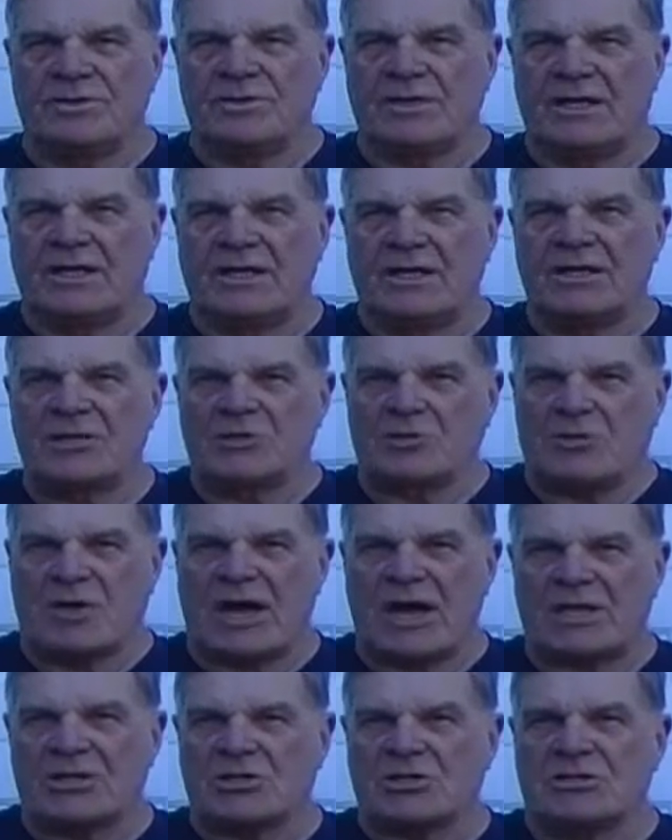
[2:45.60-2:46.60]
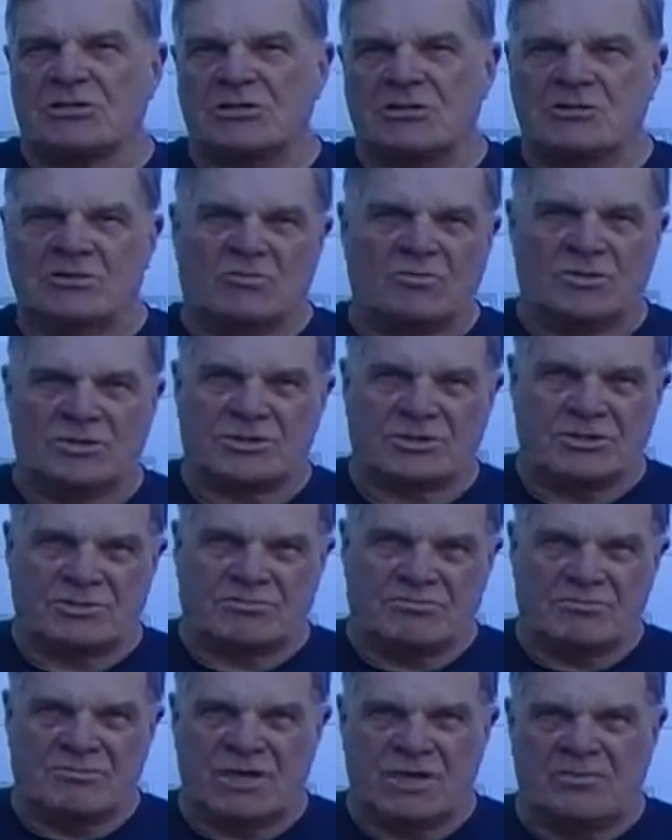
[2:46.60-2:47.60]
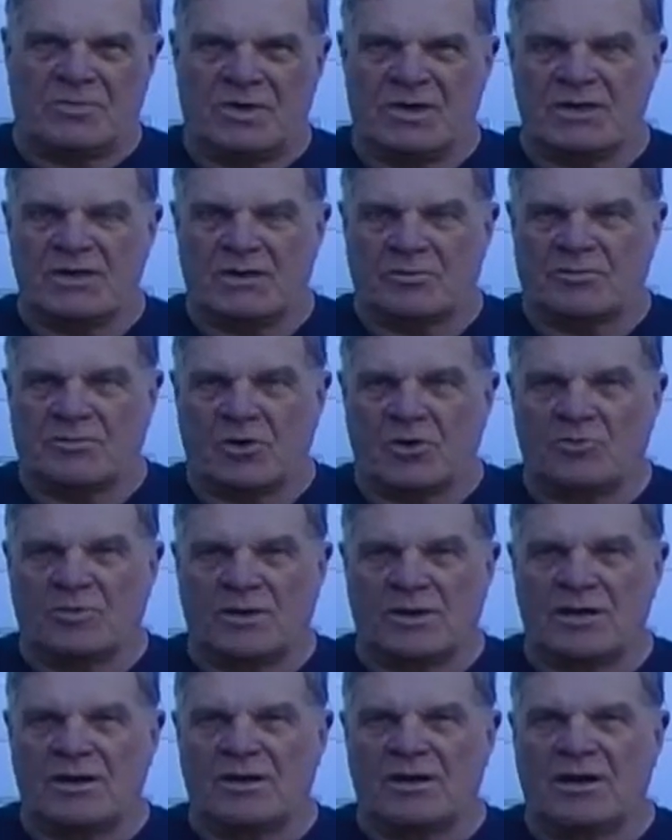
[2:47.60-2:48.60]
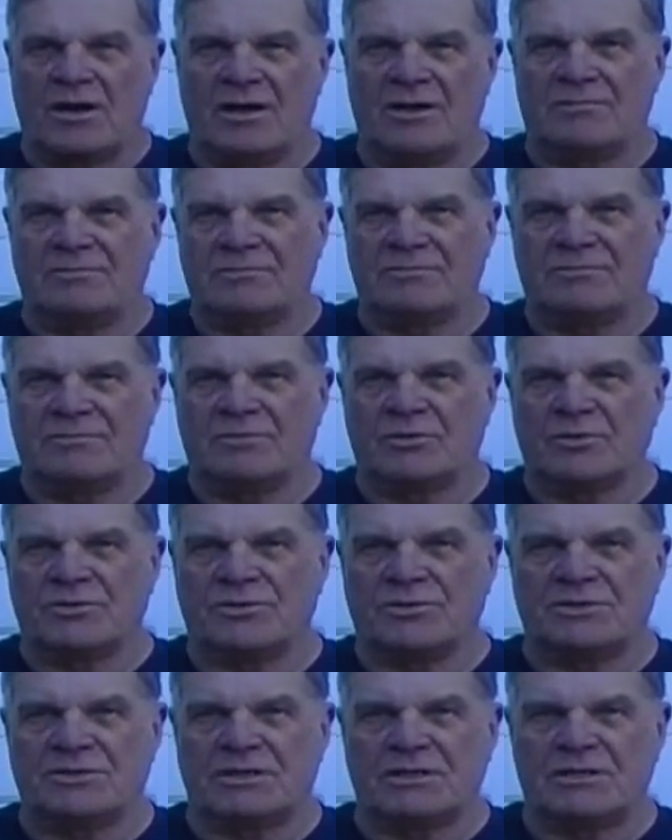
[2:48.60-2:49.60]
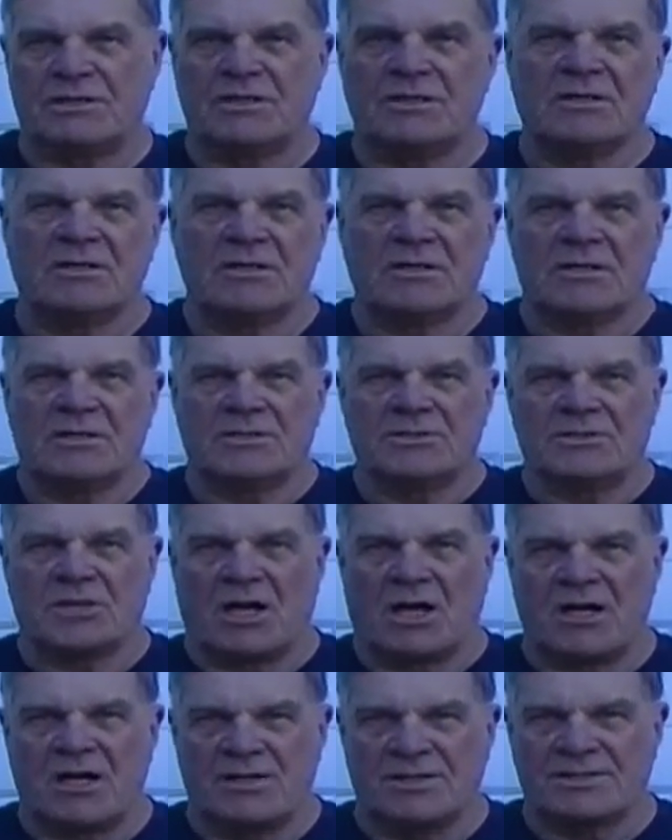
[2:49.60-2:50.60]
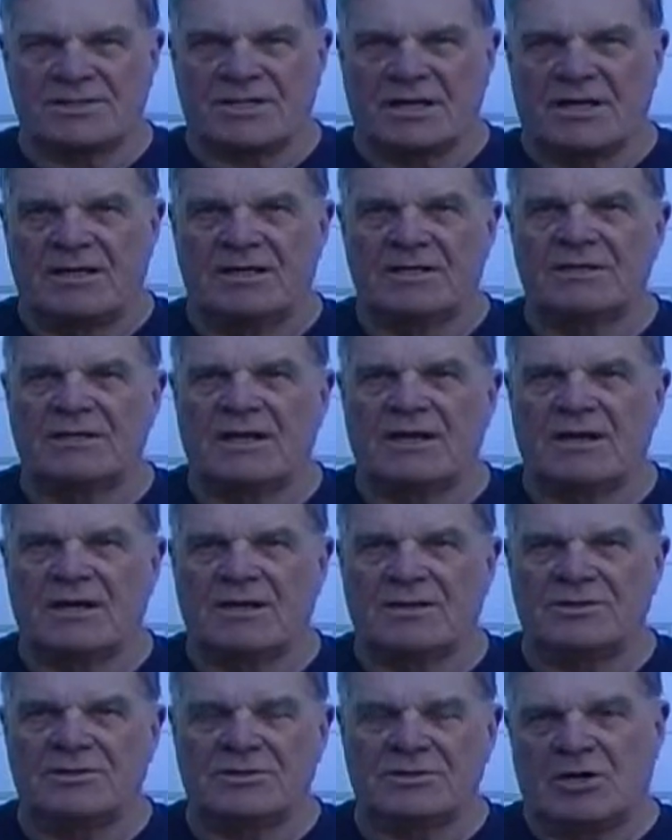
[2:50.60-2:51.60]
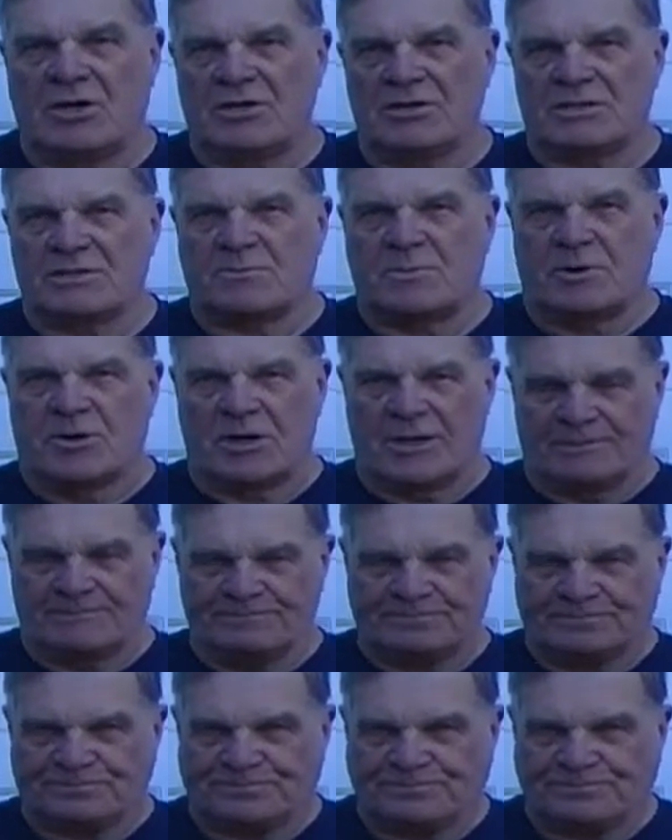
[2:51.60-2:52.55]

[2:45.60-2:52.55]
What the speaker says: the interaction, which may be inappropriate on both the child's and the dog's part.